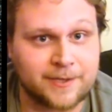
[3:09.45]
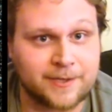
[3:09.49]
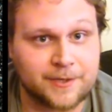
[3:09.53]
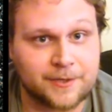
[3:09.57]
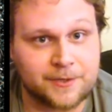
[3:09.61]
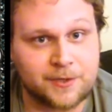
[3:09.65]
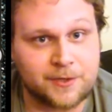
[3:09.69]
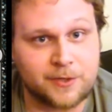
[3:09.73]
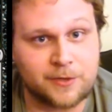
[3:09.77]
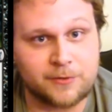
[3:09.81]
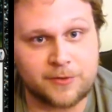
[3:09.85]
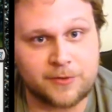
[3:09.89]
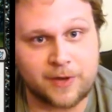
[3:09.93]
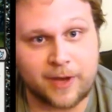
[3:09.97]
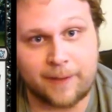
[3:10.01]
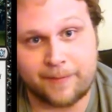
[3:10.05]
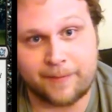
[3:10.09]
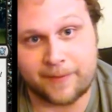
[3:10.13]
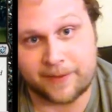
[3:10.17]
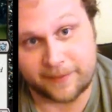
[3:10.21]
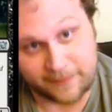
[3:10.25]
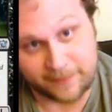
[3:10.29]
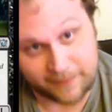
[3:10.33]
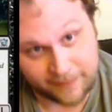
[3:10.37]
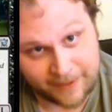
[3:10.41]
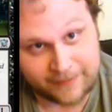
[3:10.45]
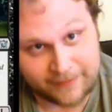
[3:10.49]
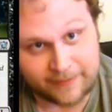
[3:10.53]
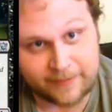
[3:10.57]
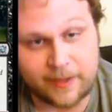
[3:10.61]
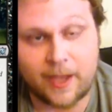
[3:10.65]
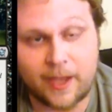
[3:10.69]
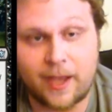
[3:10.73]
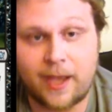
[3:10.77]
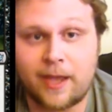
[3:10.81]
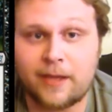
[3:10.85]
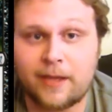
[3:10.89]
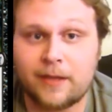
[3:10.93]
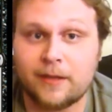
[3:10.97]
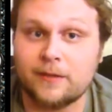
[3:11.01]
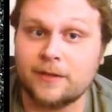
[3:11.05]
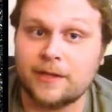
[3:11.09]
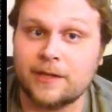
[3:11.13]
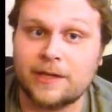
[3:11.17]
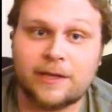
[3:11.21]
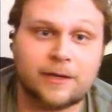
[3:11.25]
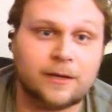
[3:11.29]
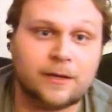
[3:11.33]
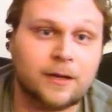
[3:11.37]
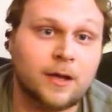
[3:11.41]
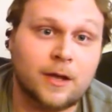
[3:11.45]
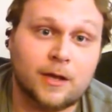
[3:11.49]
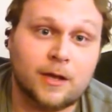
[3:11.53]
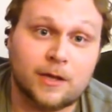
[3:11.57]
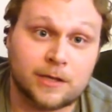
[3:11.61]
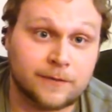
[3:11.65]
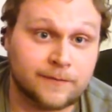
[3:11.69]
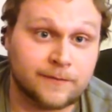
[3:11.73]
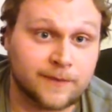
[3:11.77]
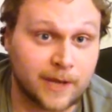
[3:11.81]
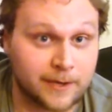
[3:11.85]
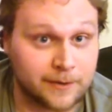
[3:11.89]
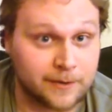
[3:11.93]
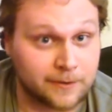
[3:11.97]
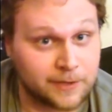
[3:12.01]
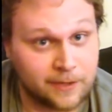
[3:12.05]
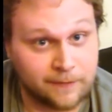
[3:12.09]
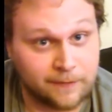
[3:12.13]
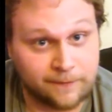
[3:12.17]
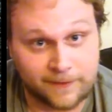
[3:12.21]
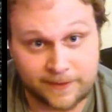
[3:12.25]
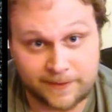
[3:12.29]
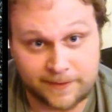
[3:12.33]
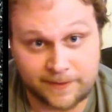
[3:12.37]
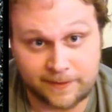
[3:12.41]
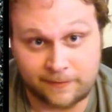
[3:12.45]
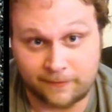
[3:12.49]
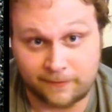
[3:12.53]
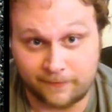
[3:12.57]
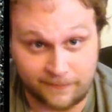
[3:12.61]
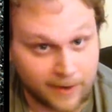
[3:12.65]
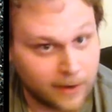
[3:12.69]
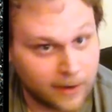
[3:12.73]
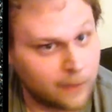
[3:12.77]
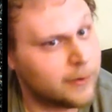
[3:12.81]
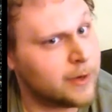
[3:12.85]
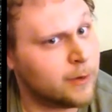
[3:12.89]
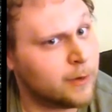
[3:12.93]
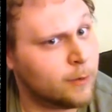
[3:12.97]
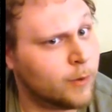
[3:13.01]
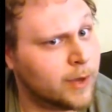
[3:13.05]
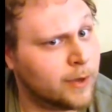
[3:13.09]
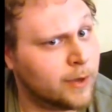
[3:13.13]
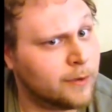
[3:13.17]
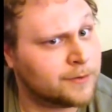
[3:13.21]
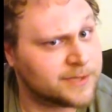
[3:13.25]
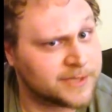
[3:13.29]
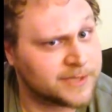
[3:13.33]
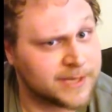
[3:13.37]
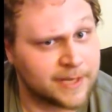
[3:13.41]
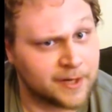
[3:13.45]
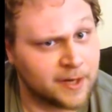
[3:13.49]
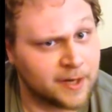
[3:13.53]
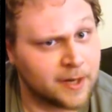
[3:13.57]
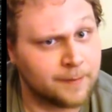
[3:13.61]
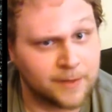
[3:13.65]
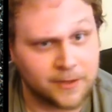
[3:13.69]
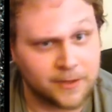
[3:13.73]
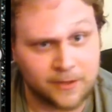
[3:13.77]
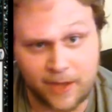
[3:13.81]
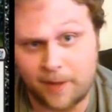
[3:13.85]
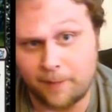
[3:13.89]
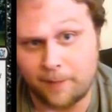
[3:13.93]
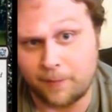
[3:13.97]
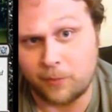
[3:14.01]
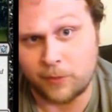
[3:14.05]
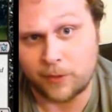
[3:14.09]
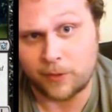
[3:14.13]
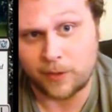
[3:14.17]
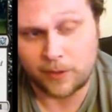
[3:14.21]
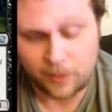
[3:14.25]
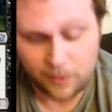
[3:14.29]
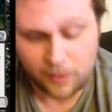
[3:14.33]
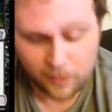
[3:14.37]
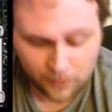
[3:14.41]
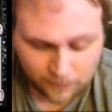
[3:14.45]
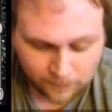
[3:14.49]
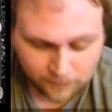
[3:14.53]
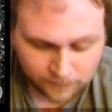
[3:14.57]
a good 2-drop is this guy, and then you've got your defenses very well set up at that point.